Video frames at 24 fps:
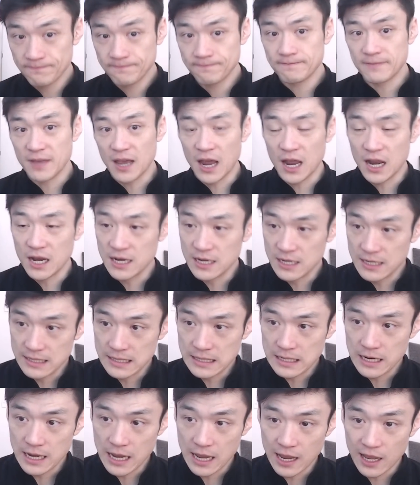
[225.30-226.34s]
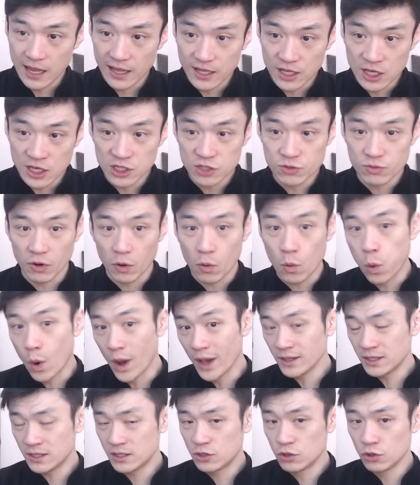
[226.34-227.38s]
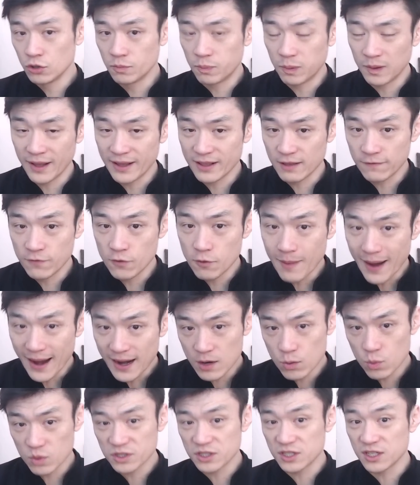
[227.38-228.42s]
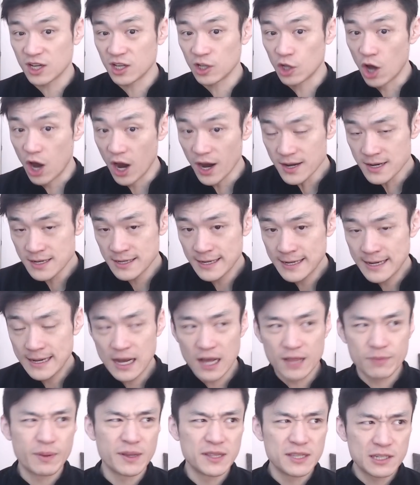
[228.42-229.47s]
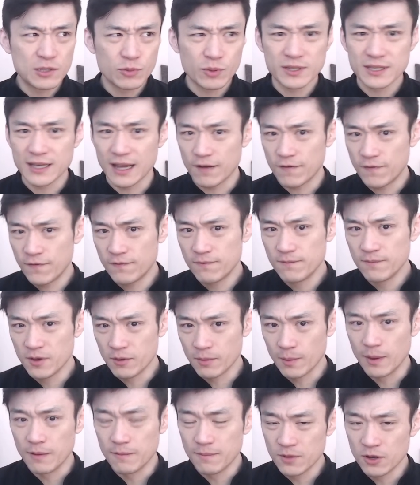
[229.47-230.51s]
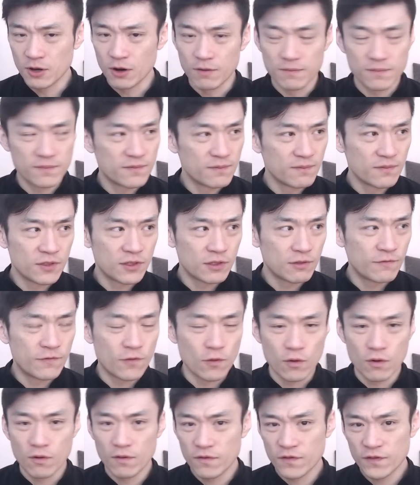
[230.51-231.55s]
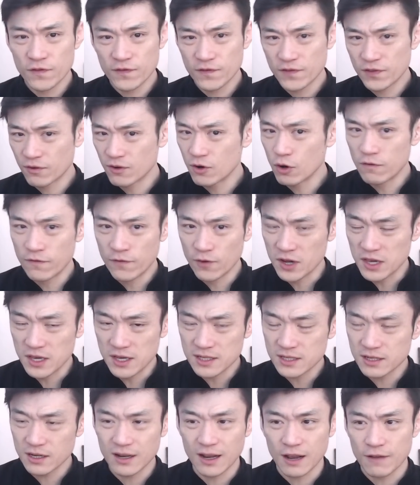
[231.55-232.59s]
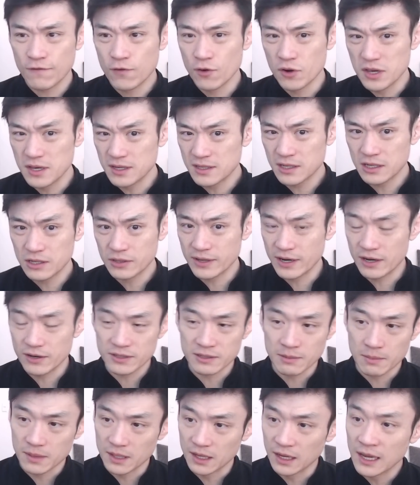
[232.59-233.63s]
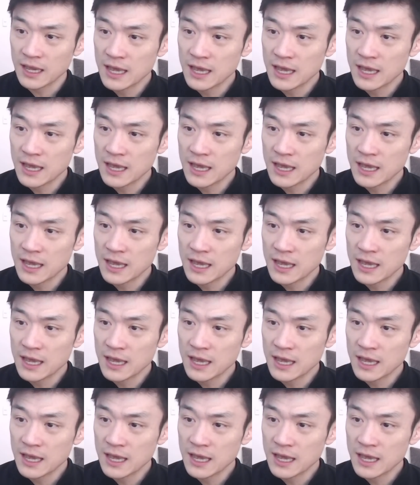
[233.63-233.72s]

and his request to play the fullback was declined. But this was like 3 or 4 years ago, like 4 years ago now or something,